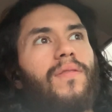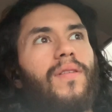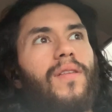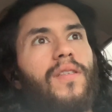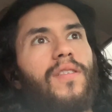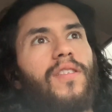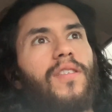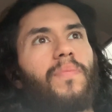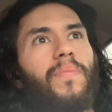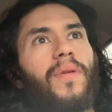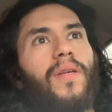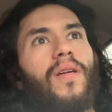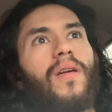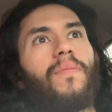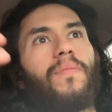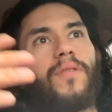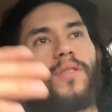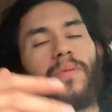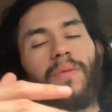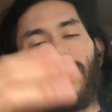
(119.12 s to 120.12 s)
split up
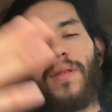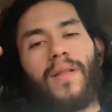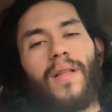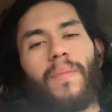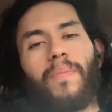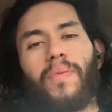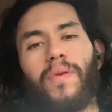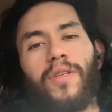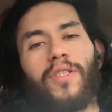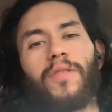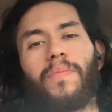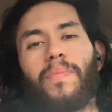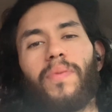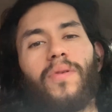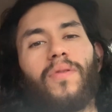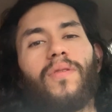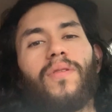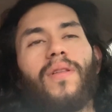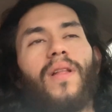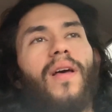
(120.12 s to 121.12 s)
between the
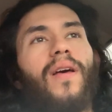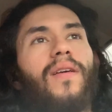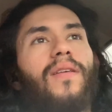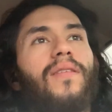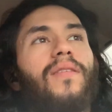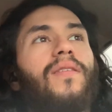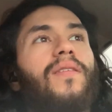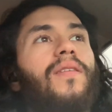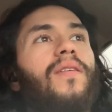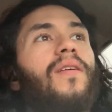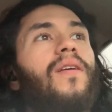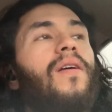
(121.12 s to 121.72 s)
push-pull legs.